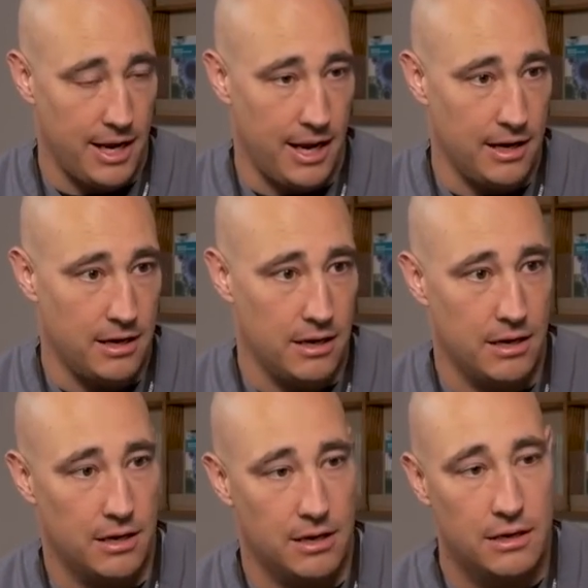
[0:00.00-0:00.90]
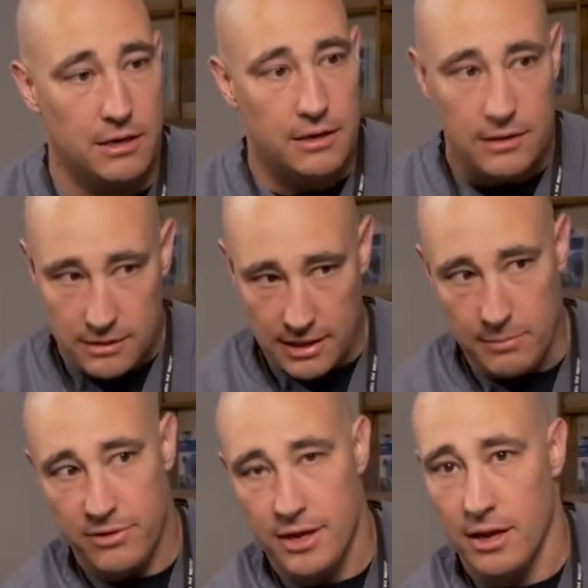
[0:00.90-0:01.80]
hand.
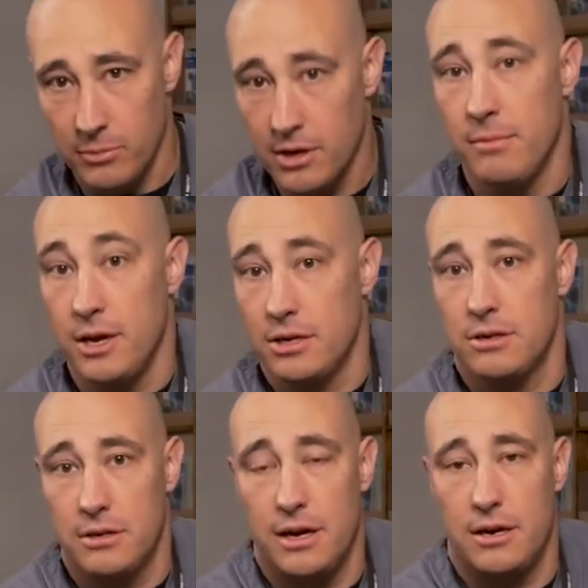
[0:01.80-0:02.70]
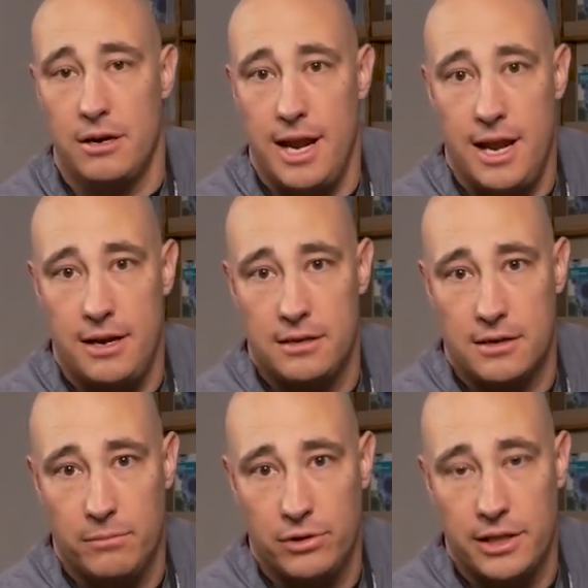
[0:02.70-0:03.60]
Same thing, I'm going to make sure that her hand is
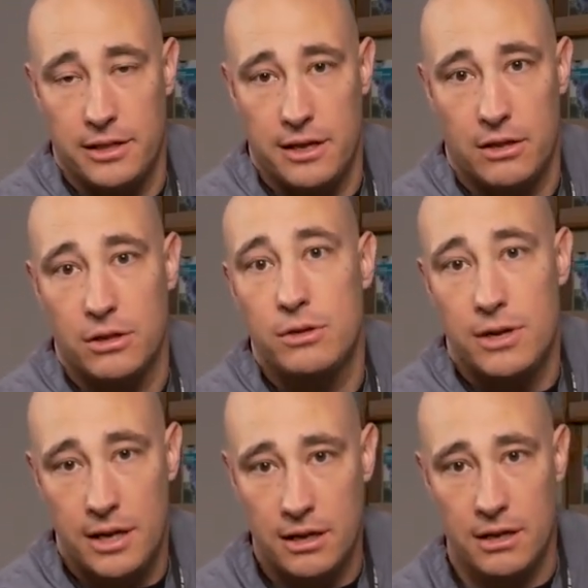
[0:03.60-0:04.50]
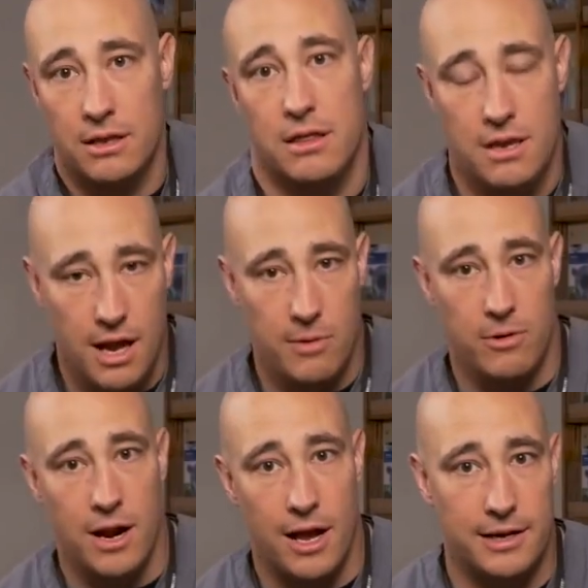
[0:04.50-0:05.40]
completely occluding the eye we're
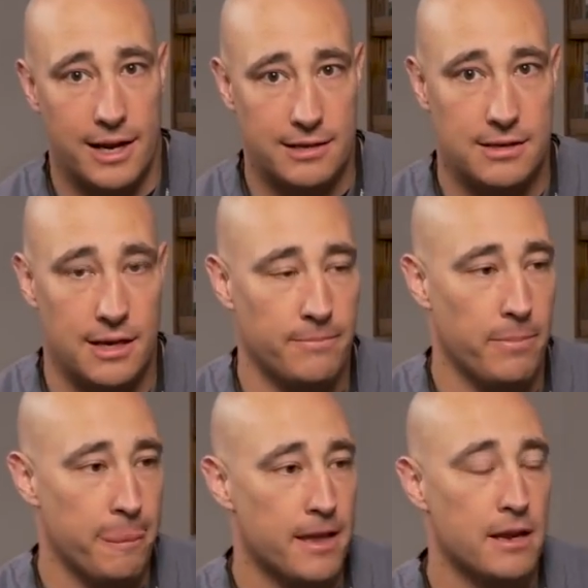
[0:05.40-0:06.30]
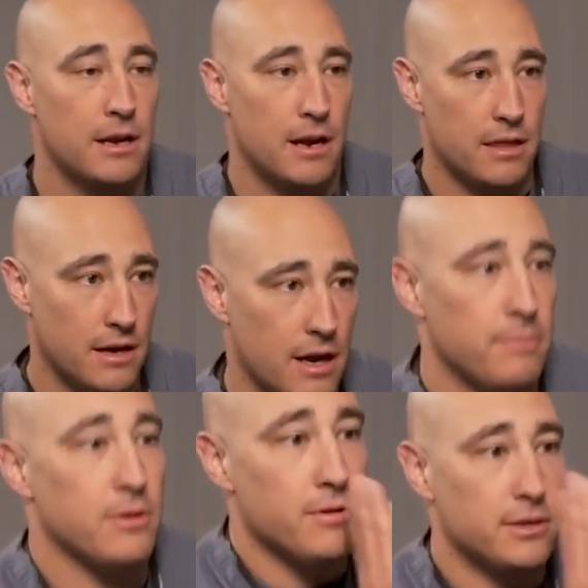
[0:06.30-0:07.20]
not testing. And then
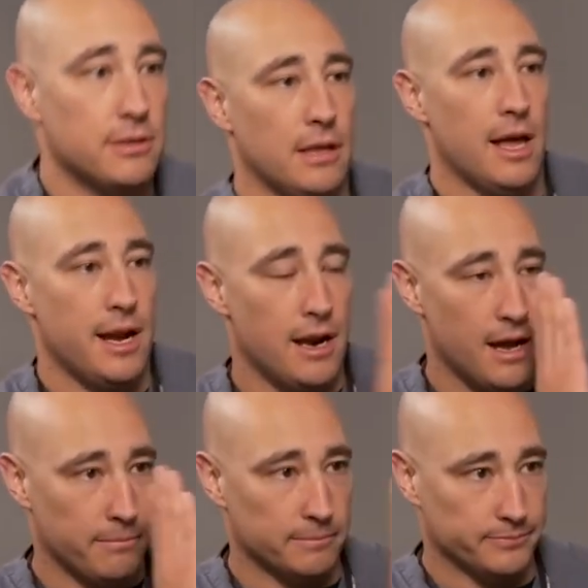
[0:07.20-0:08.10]
I'm going to line up